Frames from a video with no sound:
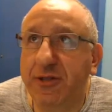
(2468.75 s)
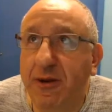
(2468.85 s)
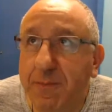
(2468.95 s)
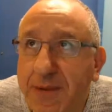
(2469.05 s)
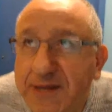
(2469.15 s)
There
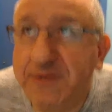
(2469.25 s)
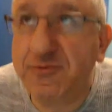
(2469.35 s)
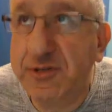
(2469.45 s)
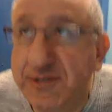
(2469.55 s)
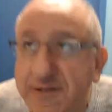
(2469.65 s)
are many
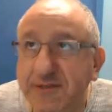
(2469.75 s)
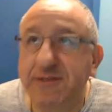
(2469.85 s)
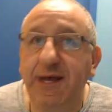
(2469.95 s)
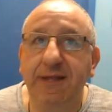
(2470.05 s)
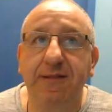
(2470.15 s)
reasons
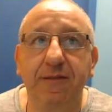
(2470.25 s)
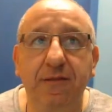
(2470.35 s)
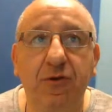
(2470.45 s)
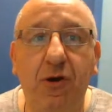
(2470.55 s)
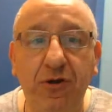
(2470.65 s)
that
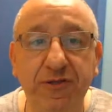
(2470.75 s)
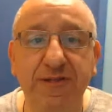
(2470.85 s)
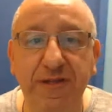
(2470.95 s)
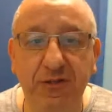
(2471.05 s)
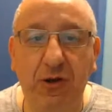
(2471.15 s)

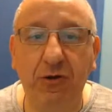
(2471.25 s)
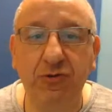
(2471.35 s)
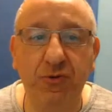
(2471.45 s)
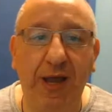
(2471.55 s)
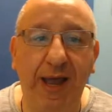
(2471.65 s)
causes a dog
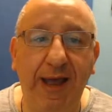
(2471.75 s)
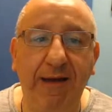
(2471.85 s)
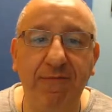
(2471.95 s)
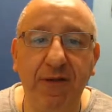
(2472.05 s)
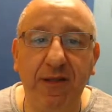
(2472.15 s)
to
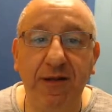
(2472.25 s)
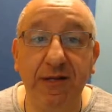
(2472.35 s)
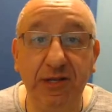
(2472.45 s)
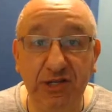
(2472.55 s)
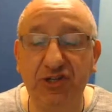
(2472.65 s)
have
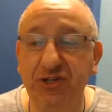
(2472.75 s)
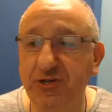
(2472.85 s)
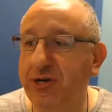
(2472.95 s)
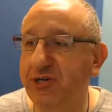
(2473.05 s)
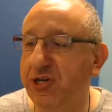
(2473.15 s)
leash
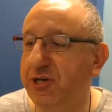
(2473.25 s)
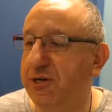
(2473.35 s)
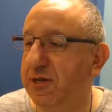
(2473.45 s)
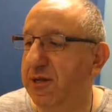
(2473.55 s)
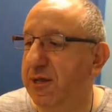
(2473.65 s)
aggression,
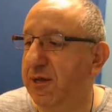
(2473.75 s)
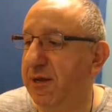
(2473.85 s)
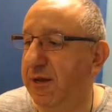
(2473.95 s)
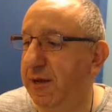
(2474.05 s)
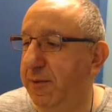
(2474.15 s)

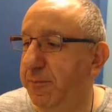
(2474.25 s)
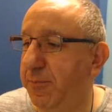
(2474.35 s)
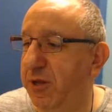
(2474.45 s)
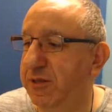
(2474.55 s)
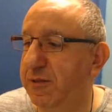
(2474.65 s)
uh,
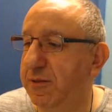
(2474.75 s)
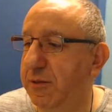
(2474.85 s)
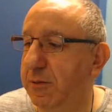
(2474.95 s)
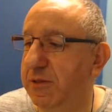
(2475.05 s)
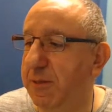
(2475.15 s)
but
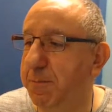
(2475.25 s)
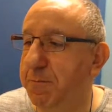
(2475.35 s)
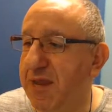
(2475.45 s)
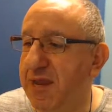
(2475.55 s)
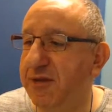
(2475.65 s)
the
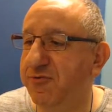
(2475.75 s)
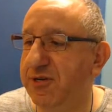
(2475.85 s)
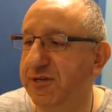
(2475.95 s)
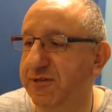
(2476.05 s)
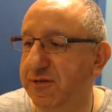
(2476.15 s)
main
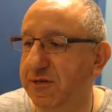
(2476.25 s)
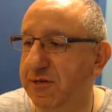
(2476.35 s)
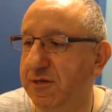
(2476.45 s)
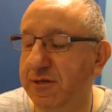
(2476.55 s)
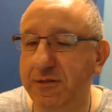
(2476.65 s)
reason
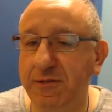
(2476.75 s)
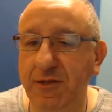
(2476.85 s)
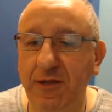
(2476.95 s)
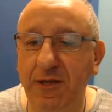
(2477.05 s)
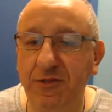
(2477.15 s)

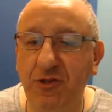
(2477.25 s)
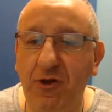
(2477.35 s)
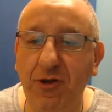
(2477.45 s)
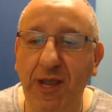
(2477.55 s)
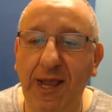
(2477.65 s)
that a
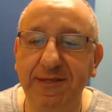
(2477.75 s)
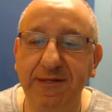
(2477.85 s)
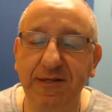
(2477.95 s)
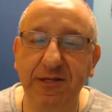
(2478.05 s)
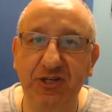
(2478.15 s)
dog has
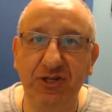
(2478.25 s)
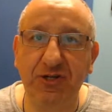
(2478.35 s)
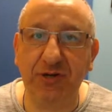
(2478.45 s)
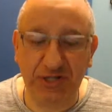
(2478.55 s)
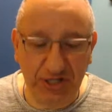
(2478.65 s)
leash
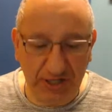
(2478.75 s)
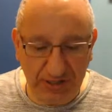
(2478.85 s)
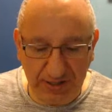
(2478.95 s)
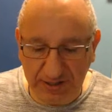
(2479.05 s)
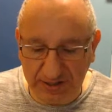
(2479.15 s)

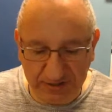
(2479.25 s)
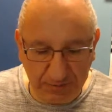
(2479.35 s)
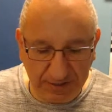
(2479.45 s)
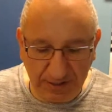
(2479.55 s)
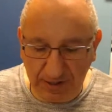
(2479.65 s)
aggression is
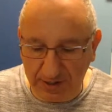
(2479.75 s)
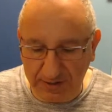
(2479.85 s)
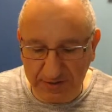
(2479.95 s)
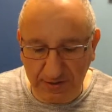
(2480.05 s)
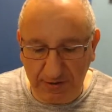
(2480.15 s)

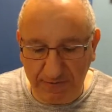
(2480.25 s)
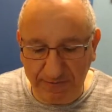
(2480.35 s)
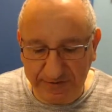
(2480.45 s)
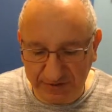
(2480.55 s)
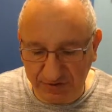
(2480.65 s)
because
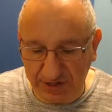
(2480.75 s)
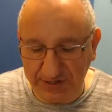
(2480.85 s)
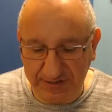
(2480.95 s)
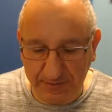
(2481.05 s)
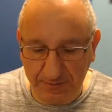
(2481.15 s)
of
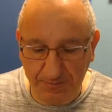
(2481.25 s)
stress